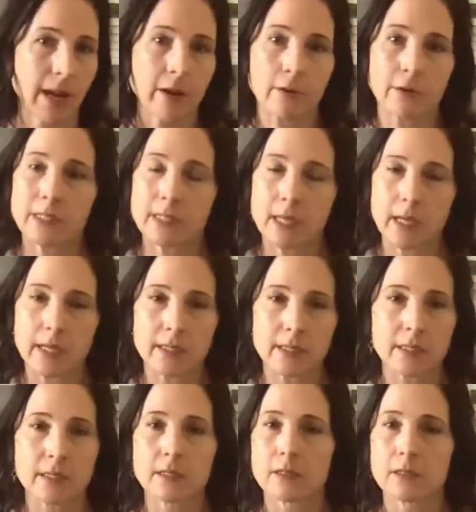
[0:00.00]

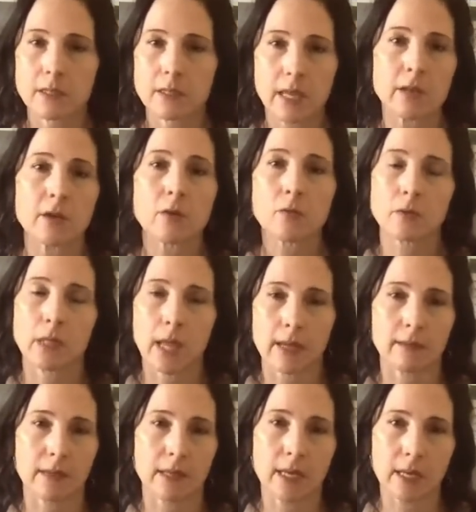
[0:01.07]
Parasites, they don't
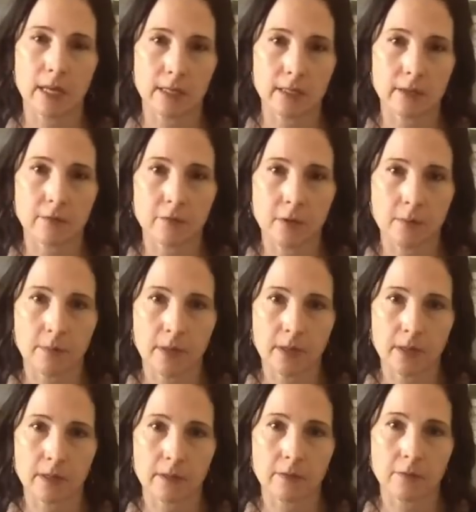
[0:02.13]
like the heat from
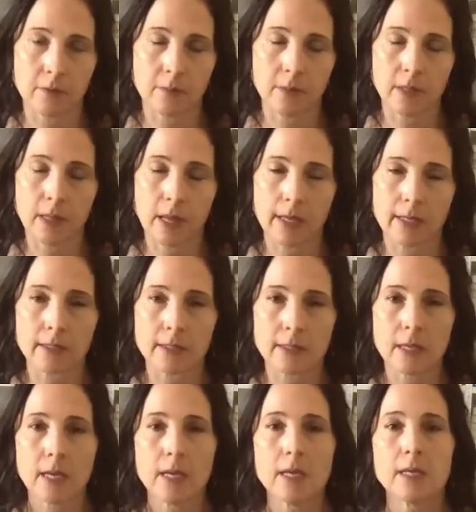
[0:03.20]
the
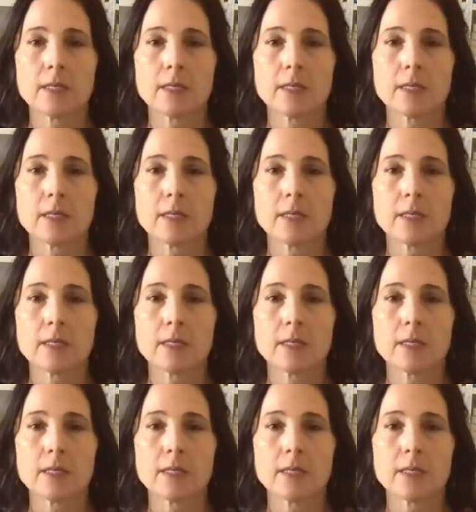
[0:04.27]
lights.